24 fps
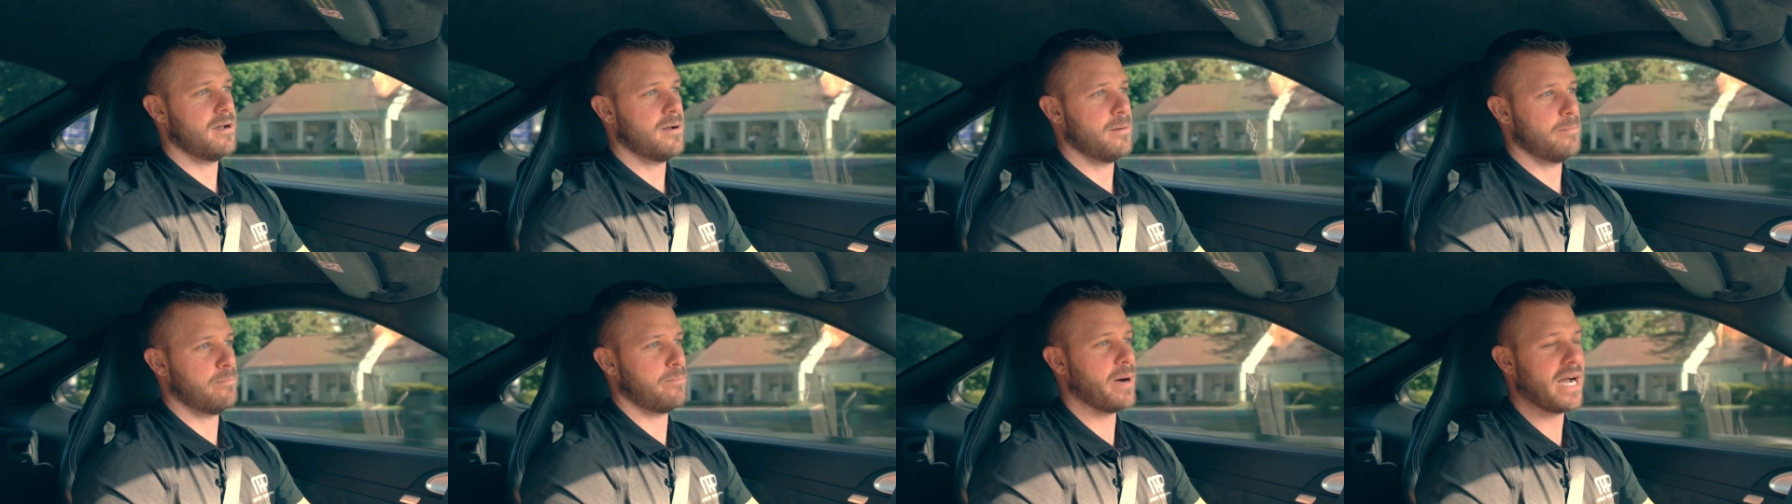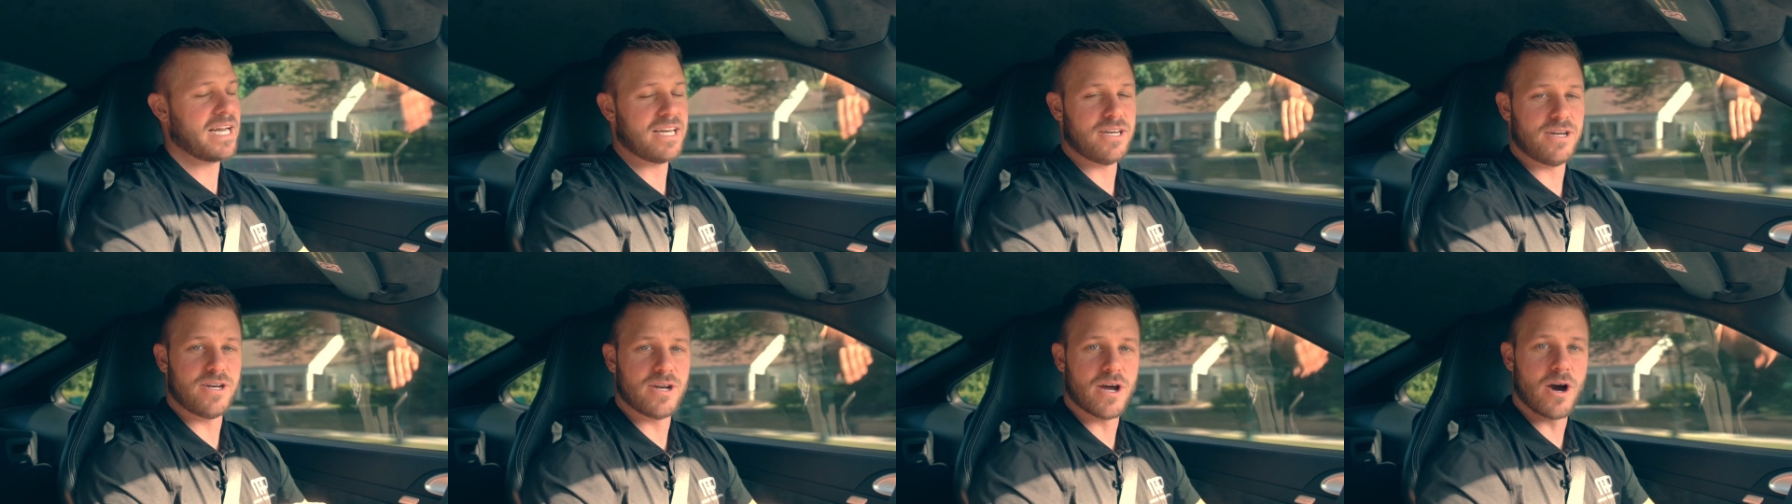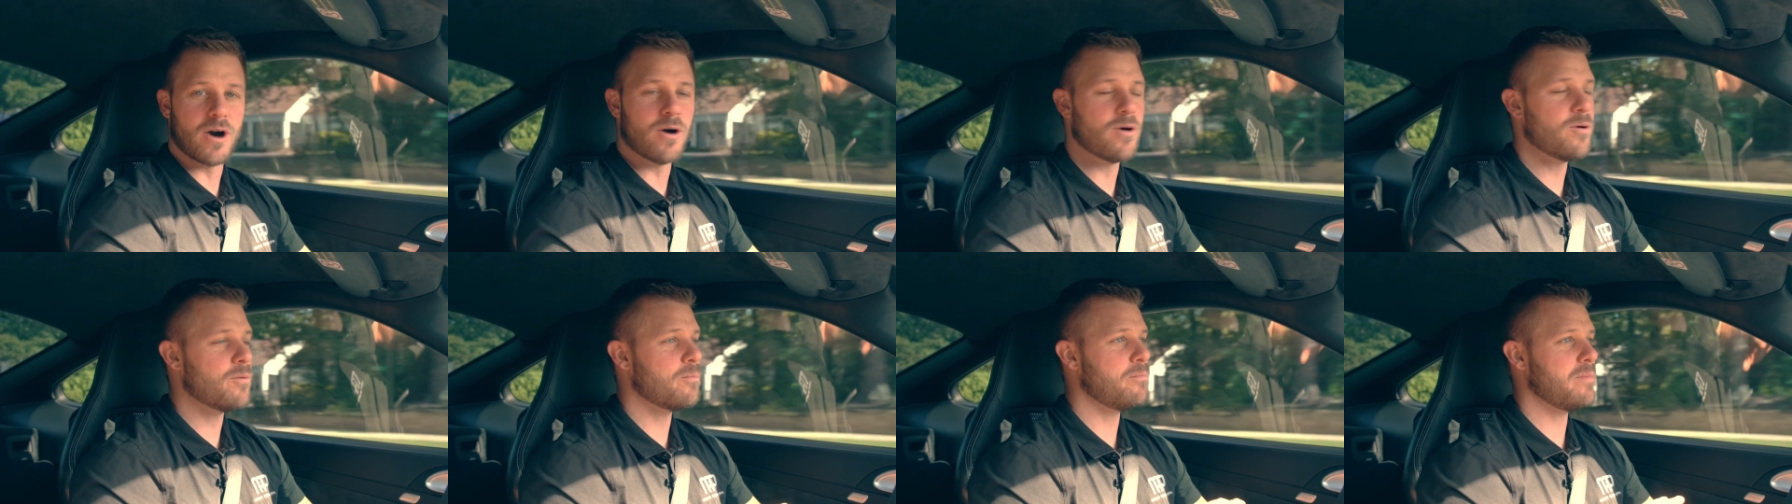By
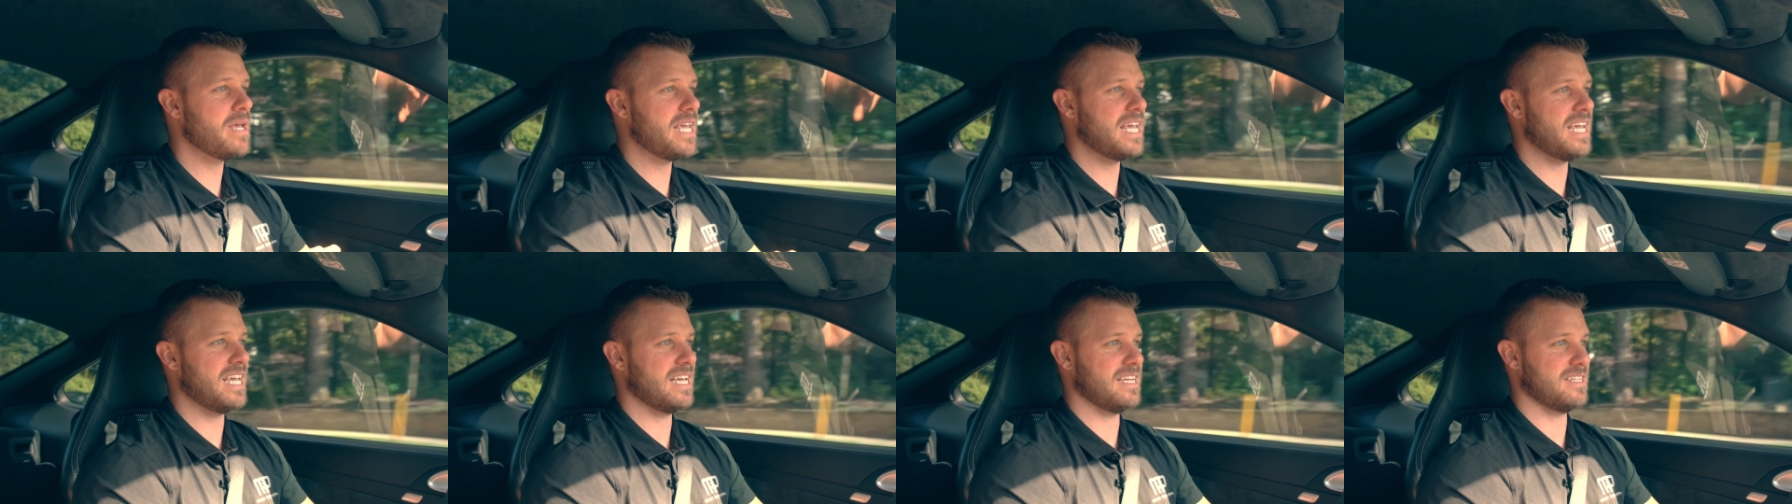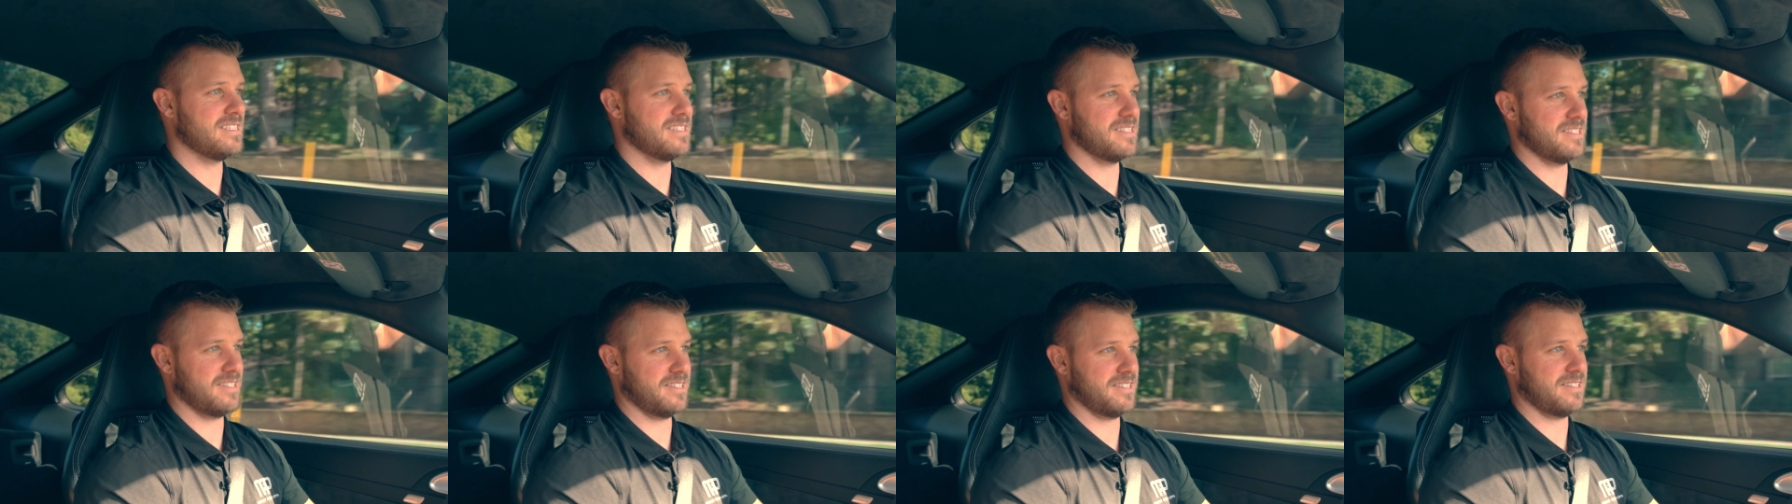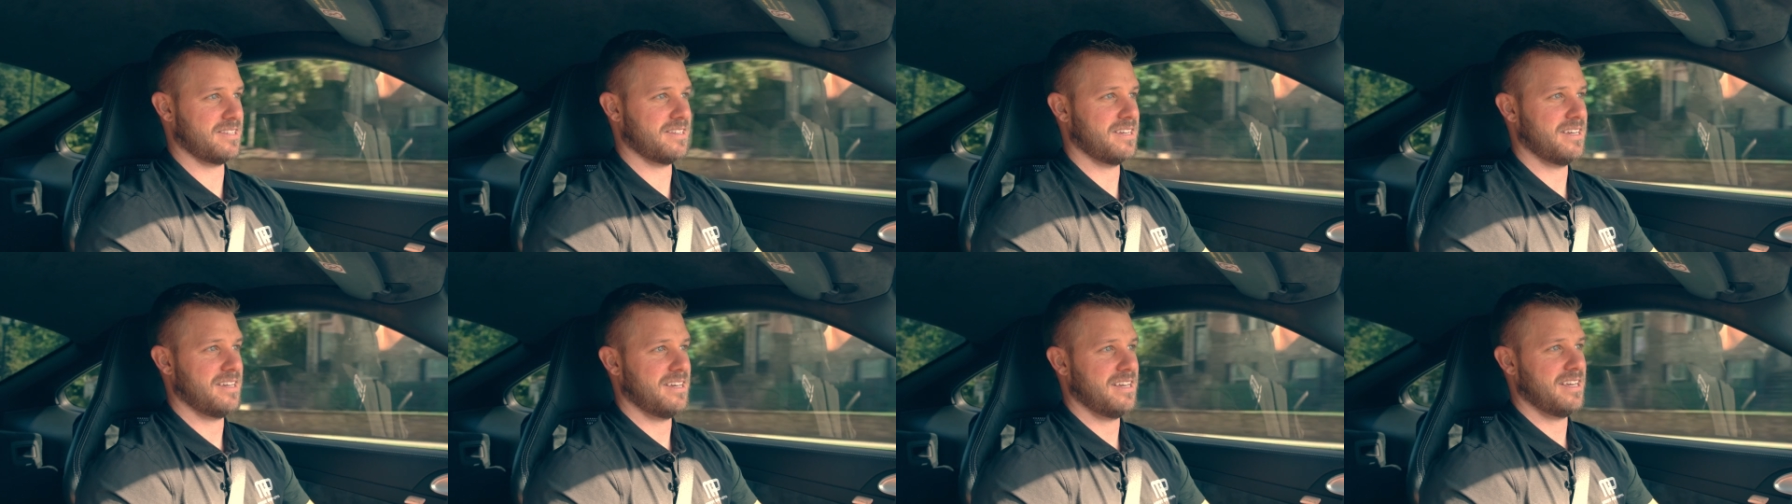no
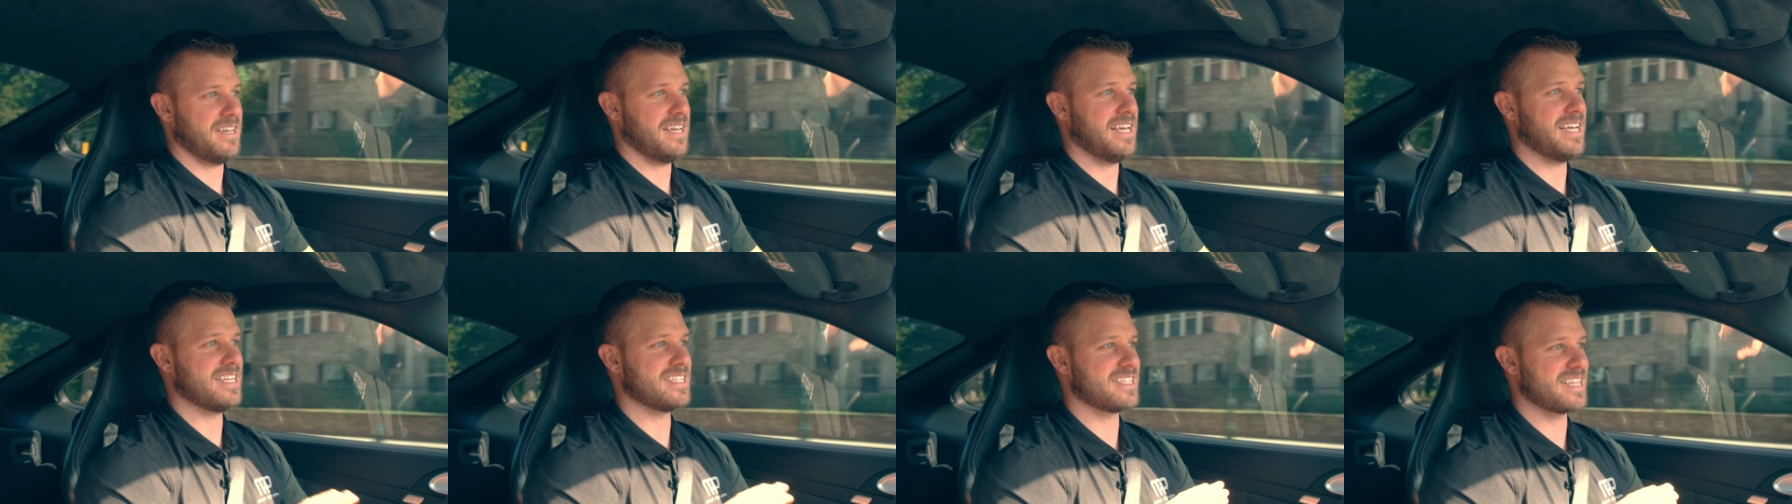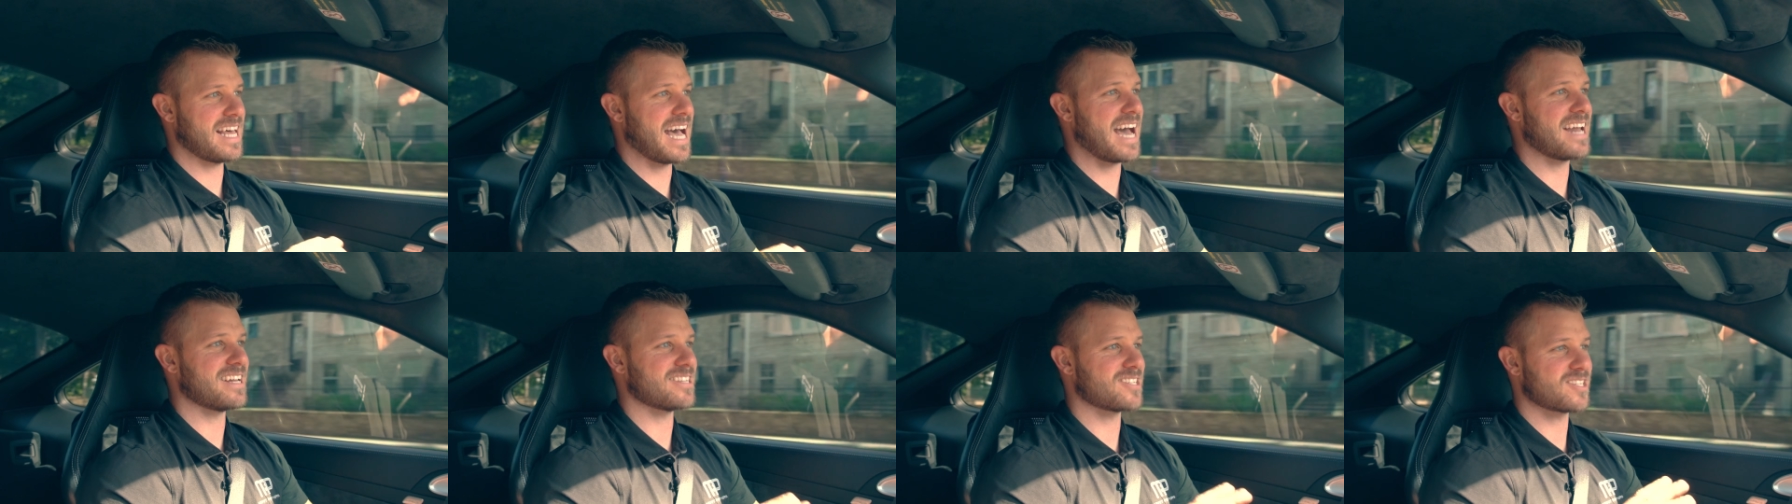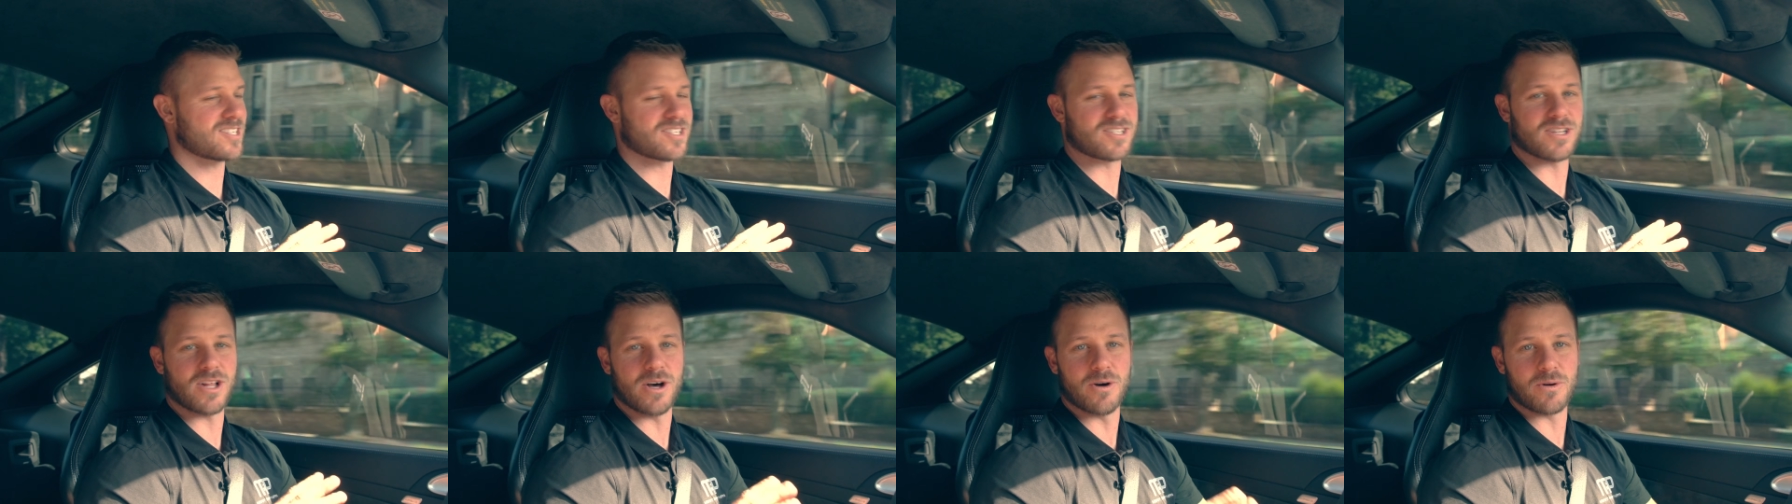means is that a
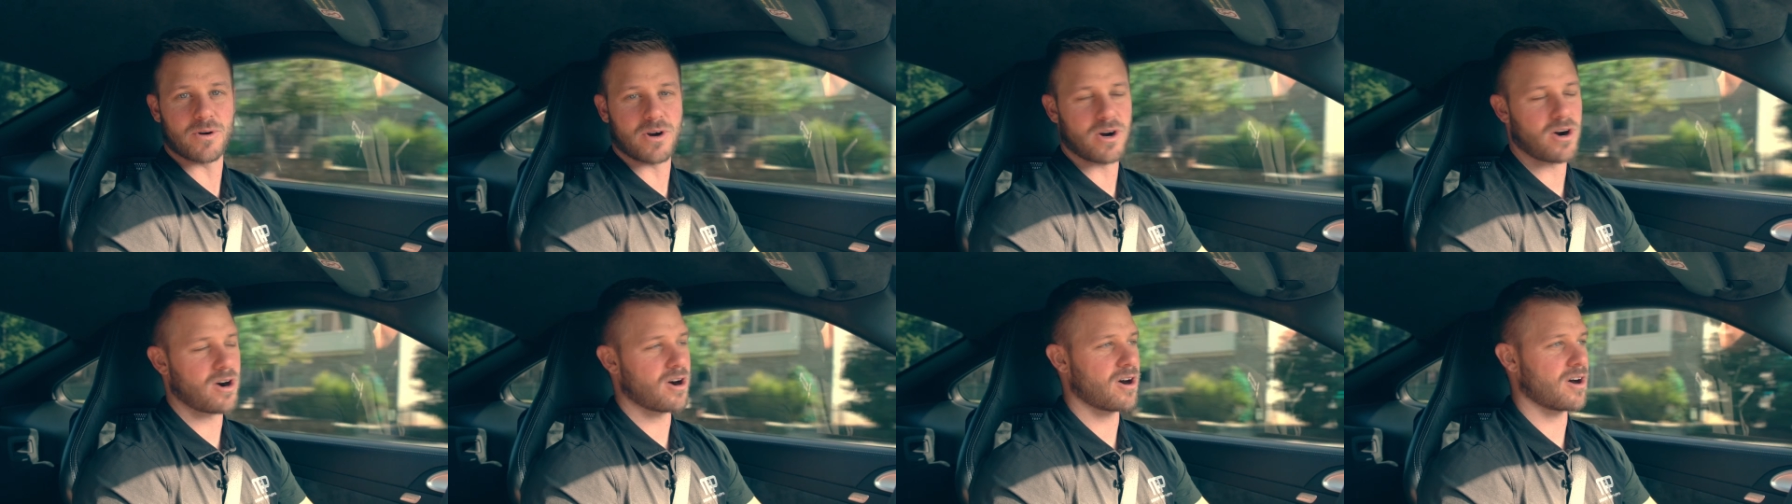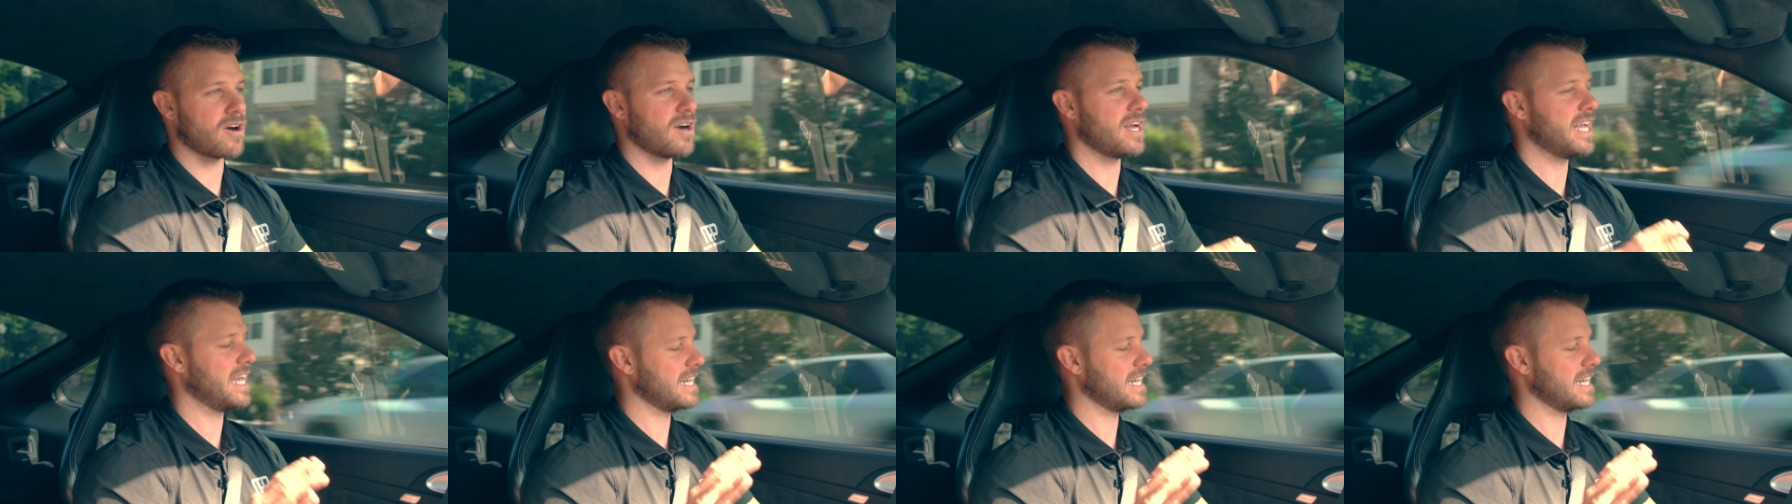slow car.